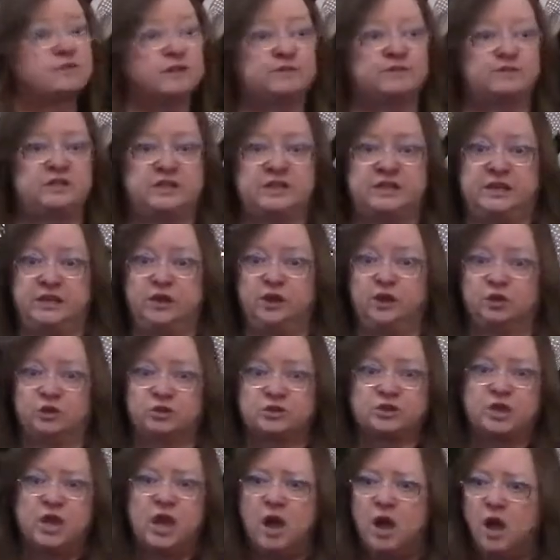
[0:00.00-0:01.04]
50
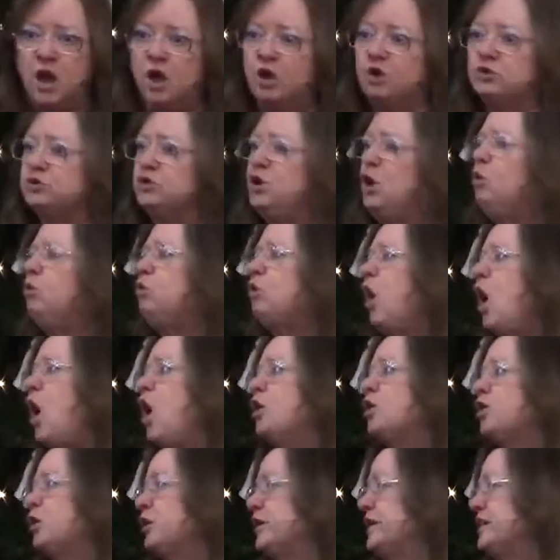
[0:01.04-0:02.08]
years. No
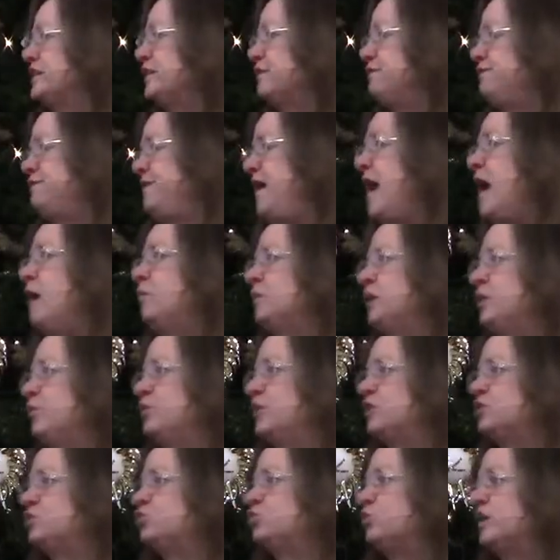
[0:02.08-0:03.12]
longer is a family
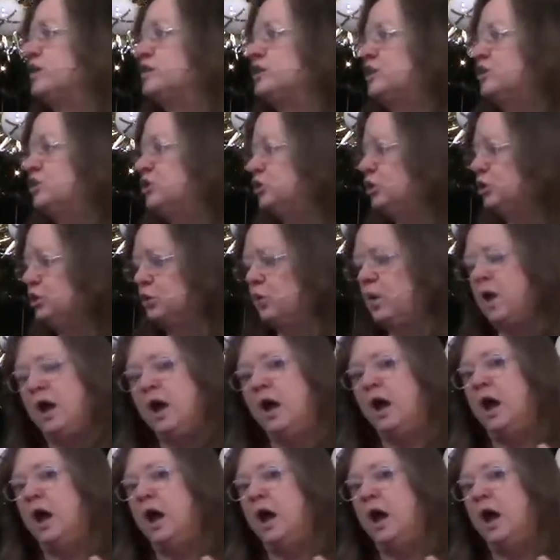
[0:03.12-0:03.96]
restricted to